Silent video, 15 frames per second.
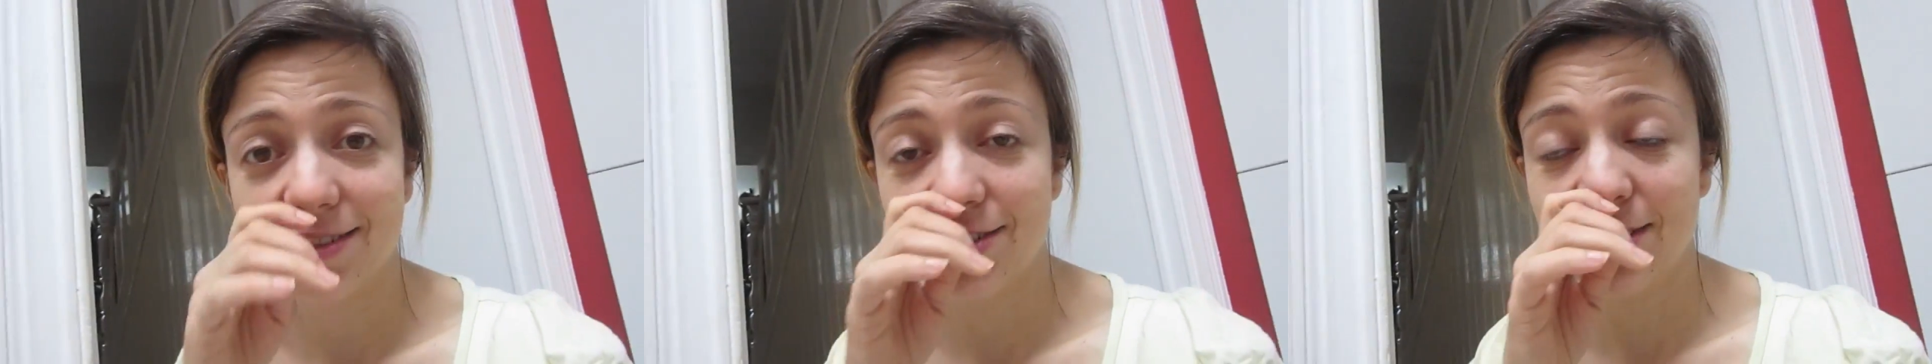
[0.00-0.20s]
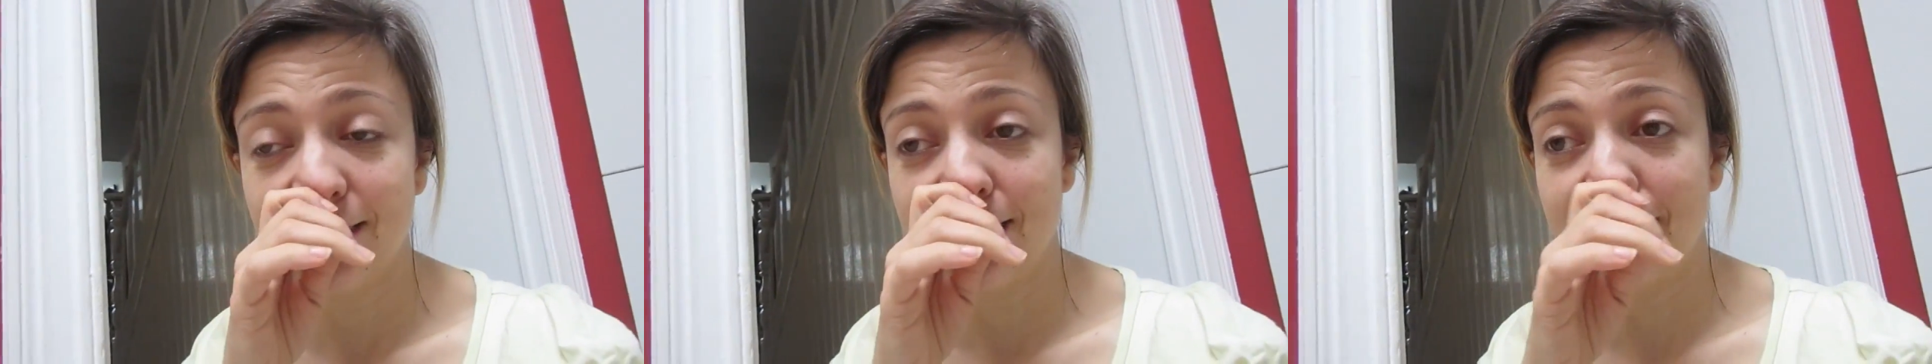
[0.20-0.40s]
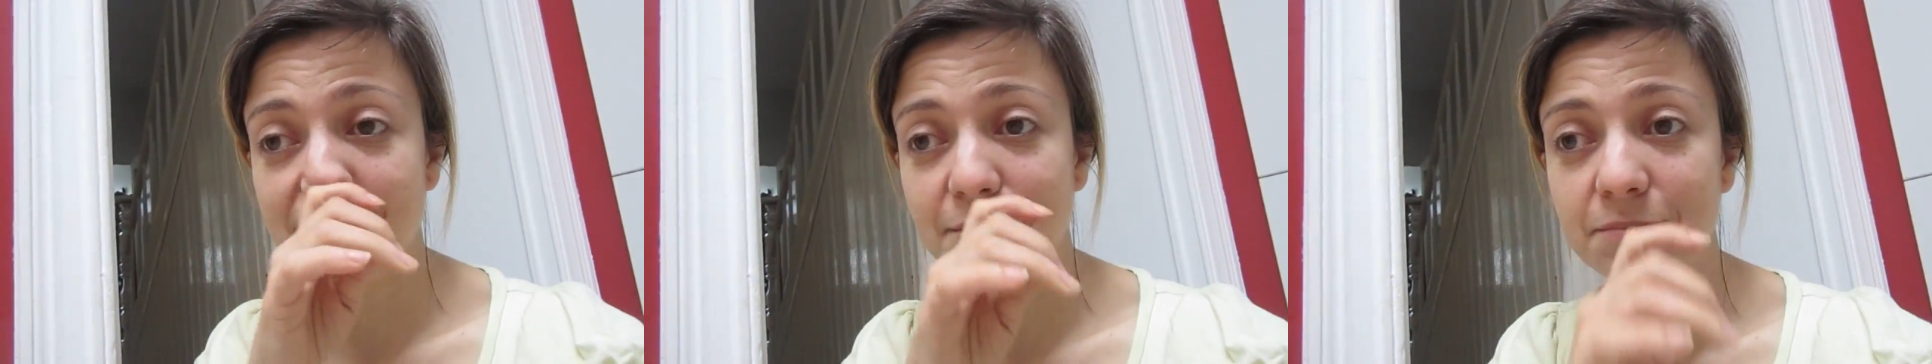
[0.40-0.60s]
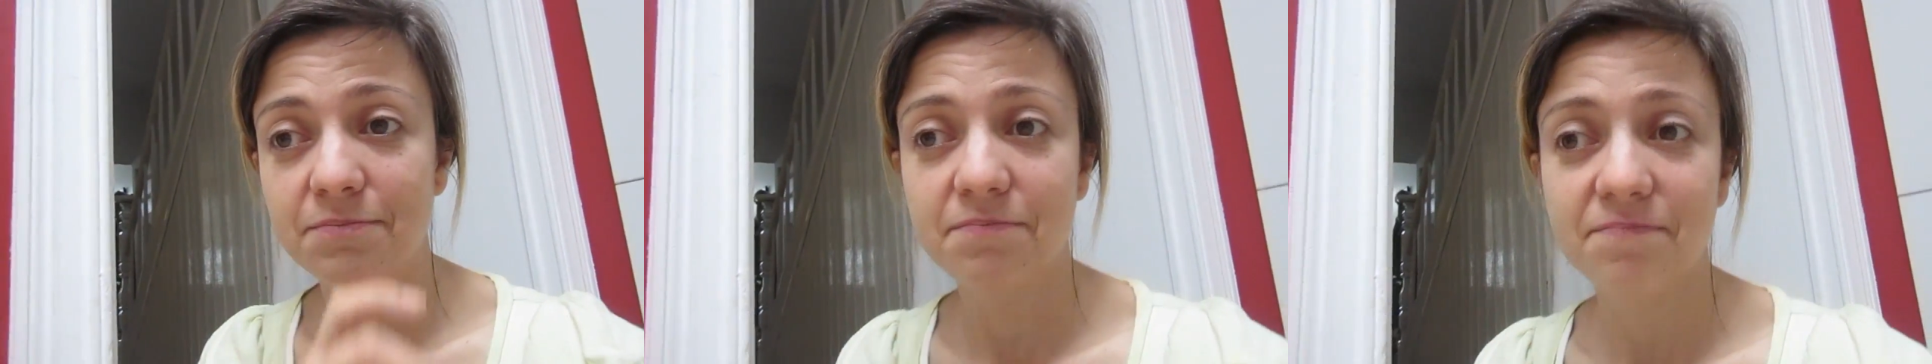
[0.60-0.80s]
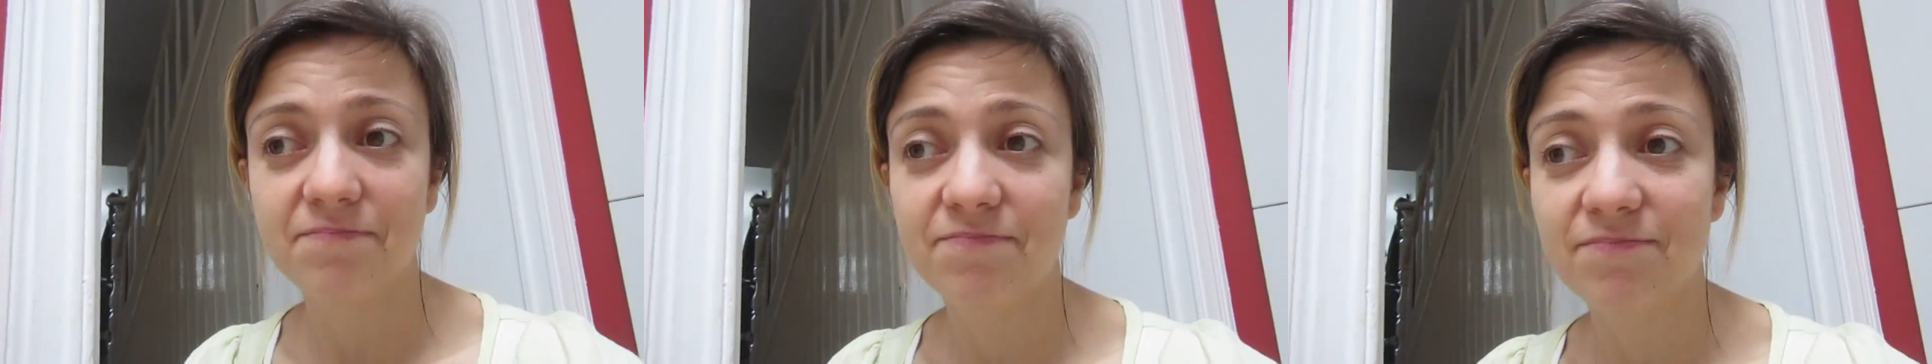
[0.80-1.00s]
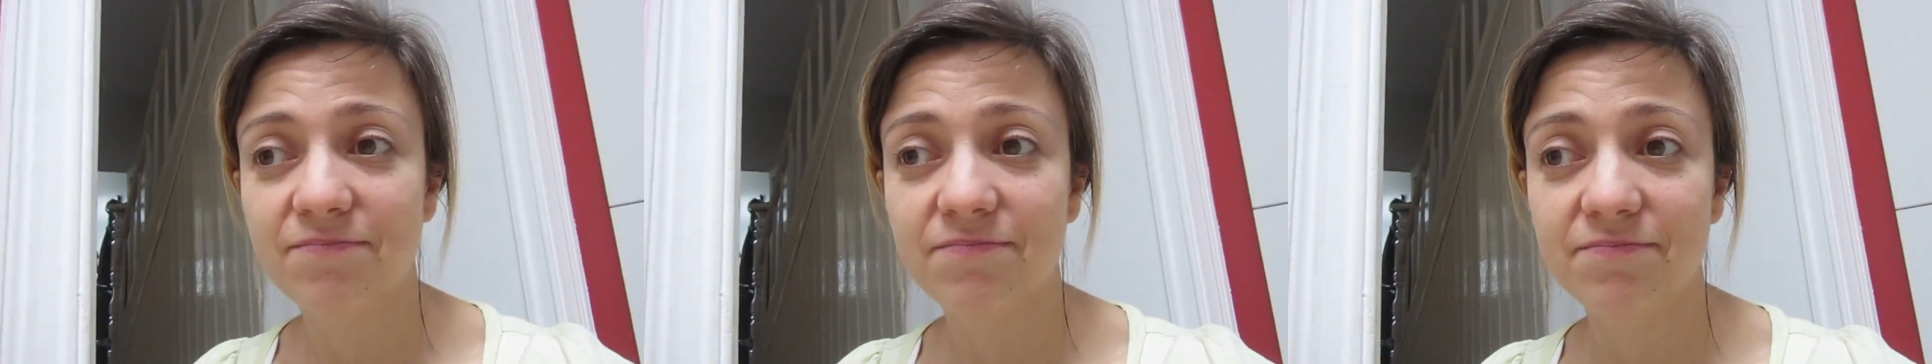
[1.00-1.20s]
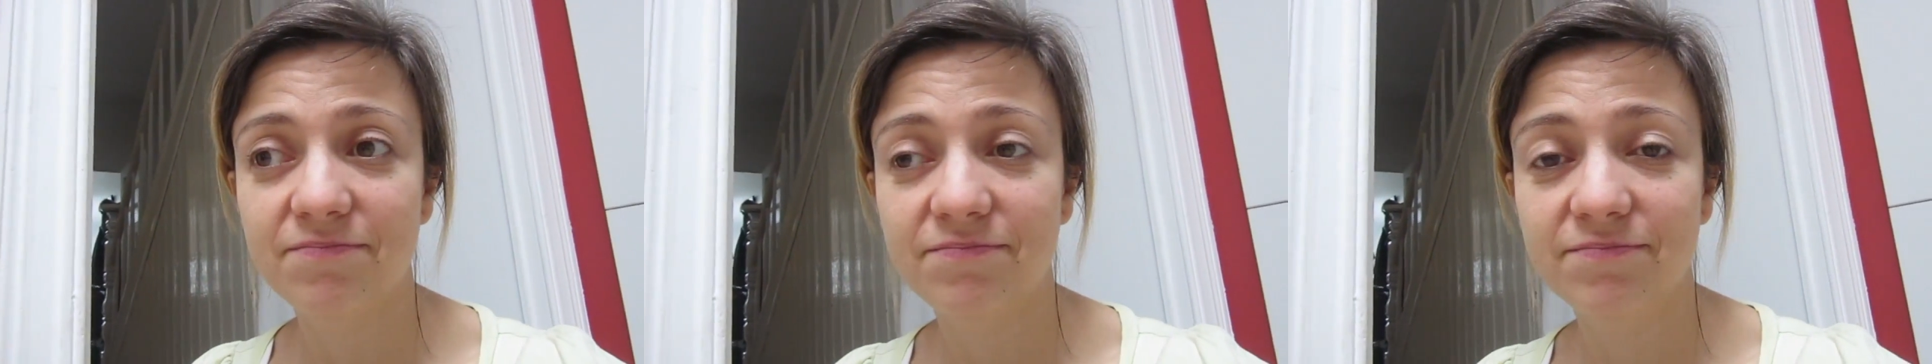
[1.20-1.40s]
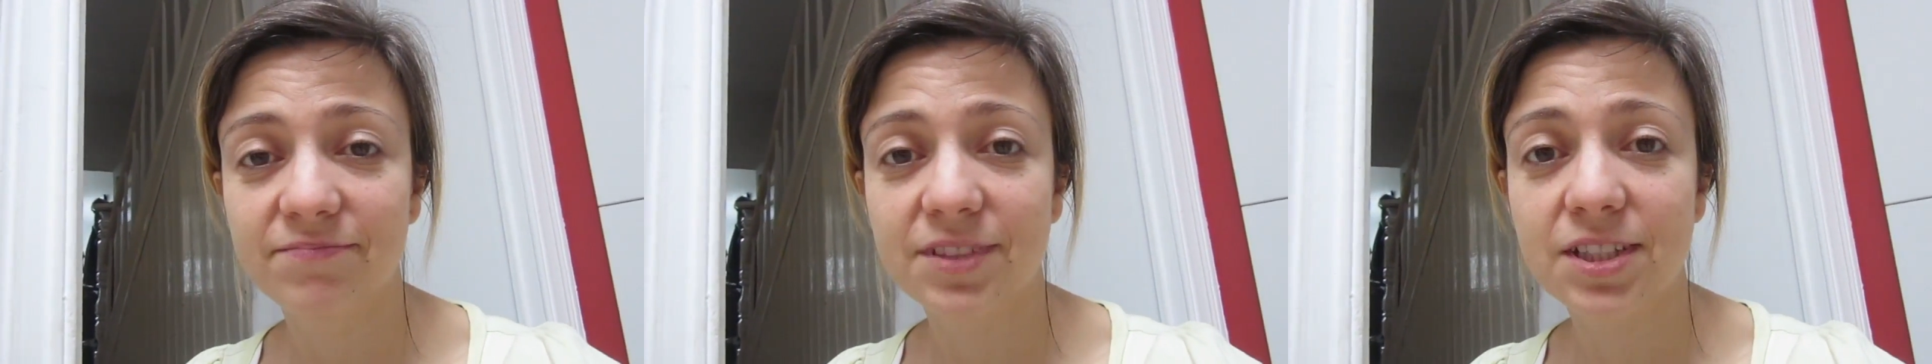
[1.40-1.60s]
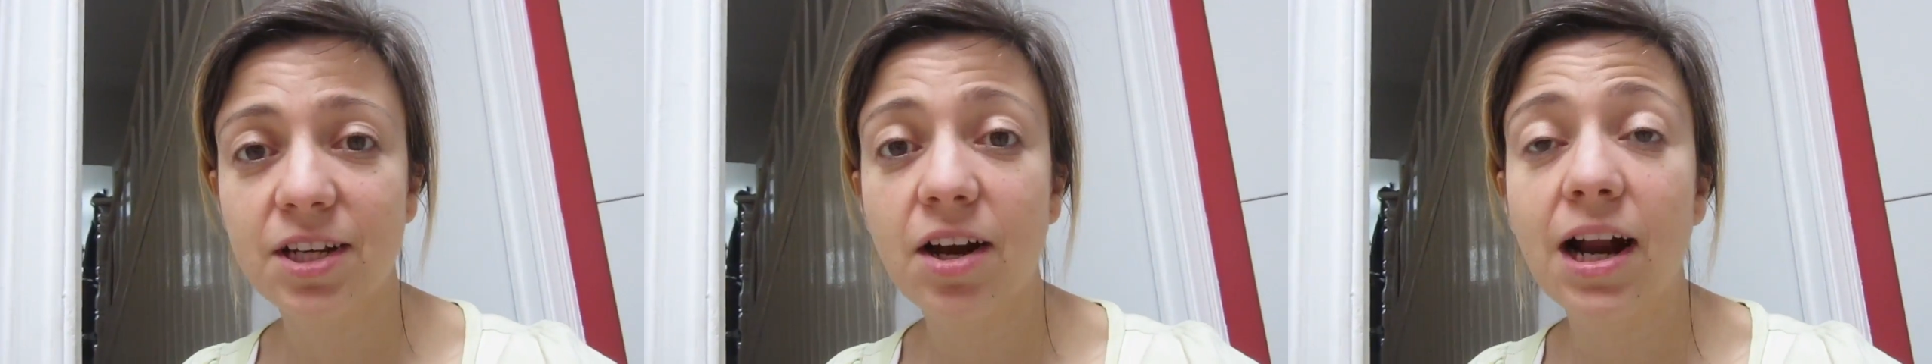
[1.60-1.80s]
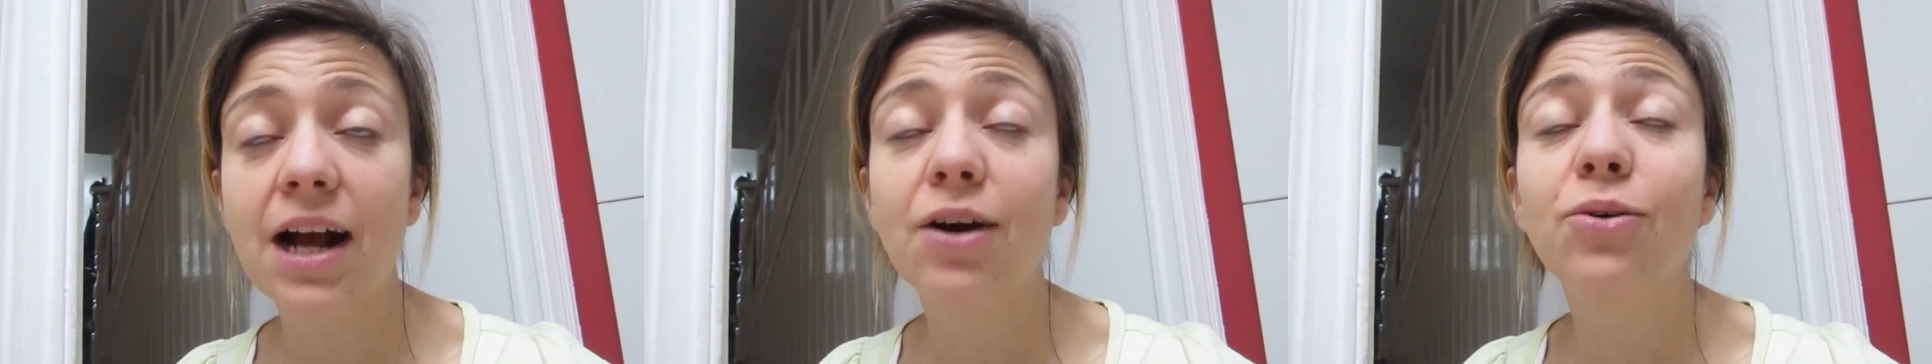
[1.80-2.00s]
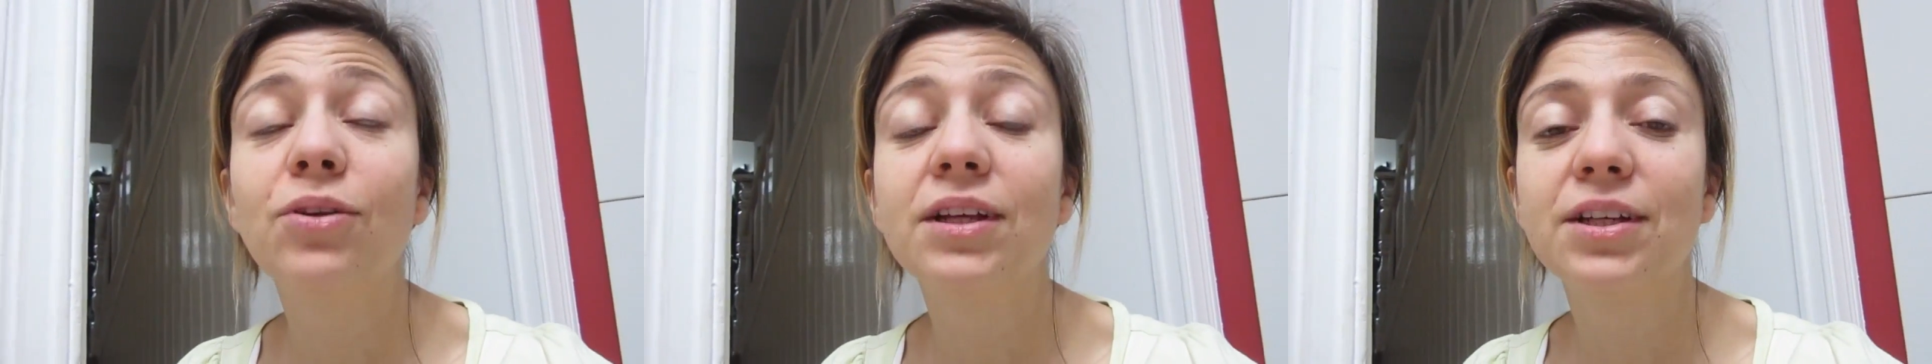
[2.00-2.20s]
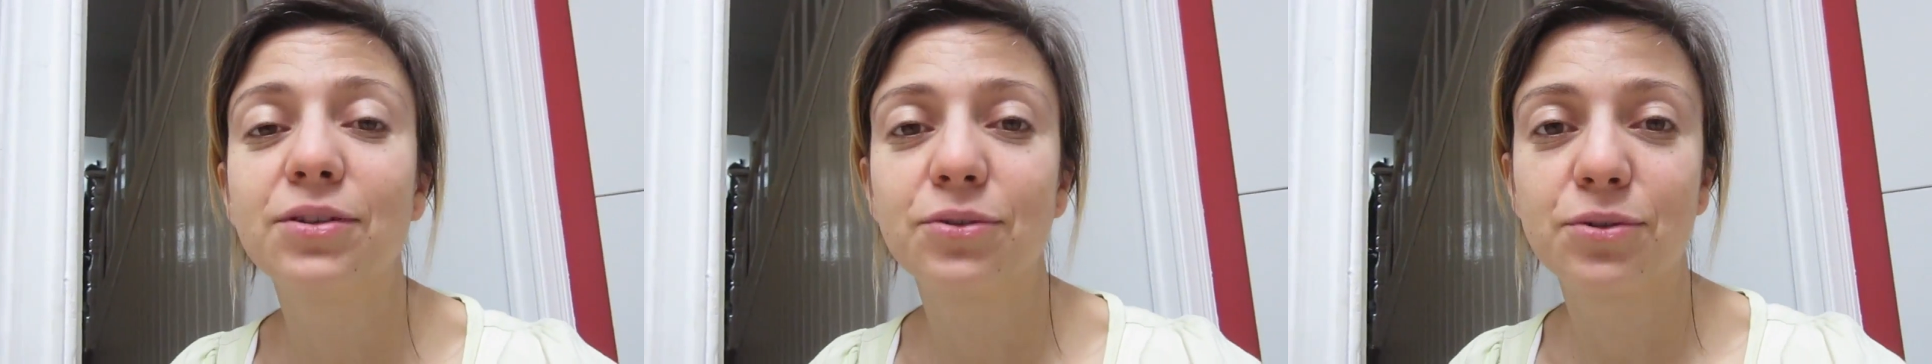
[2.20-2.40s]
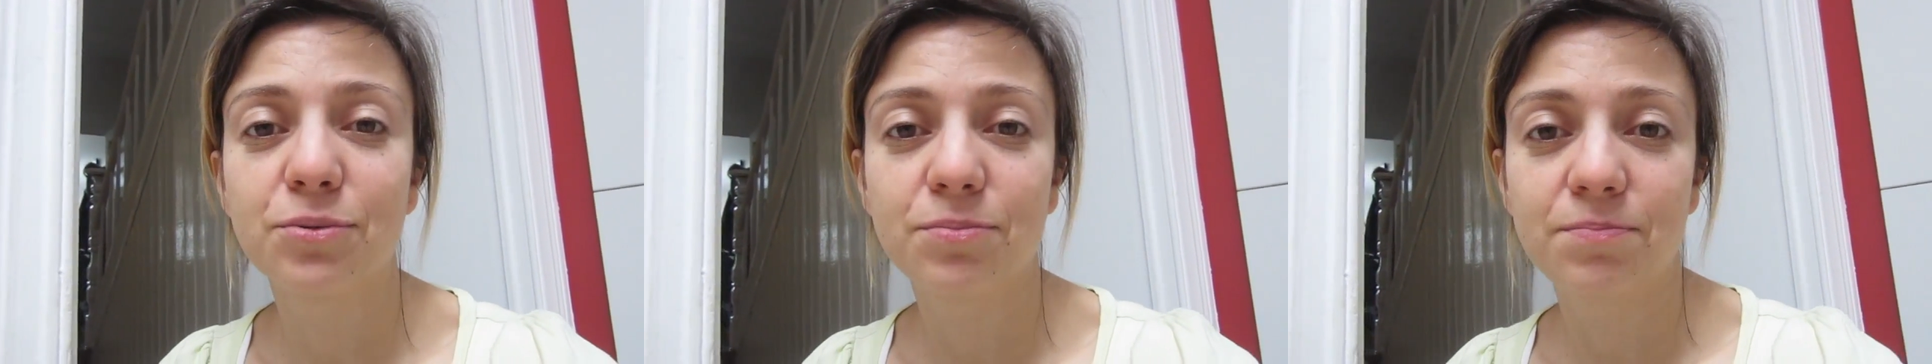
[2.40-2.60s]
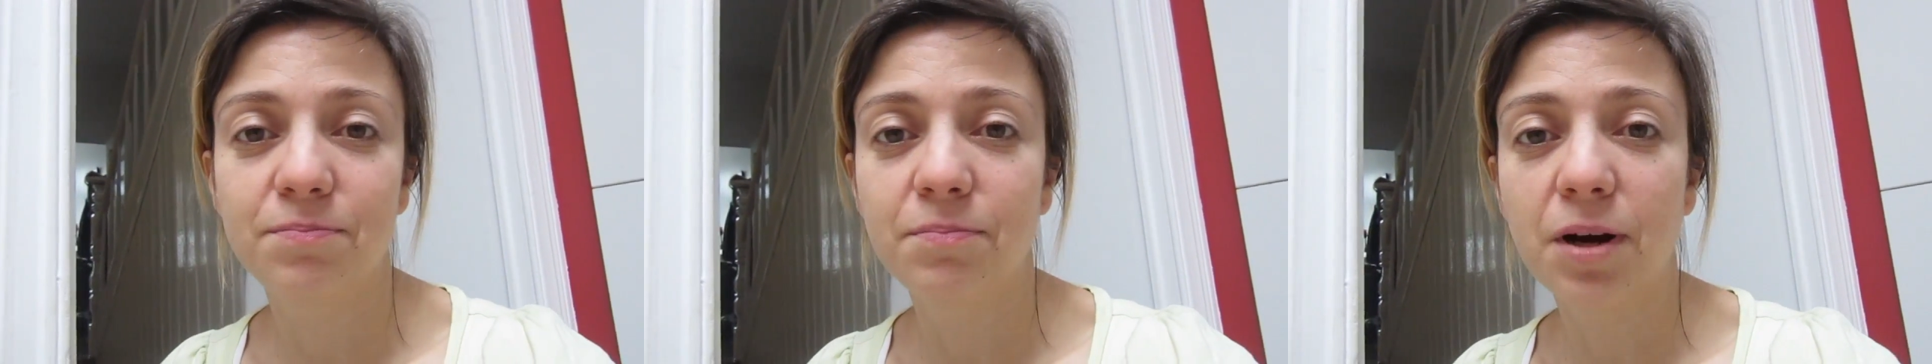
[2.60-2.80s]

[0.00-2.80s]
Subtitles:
She didn't start howling or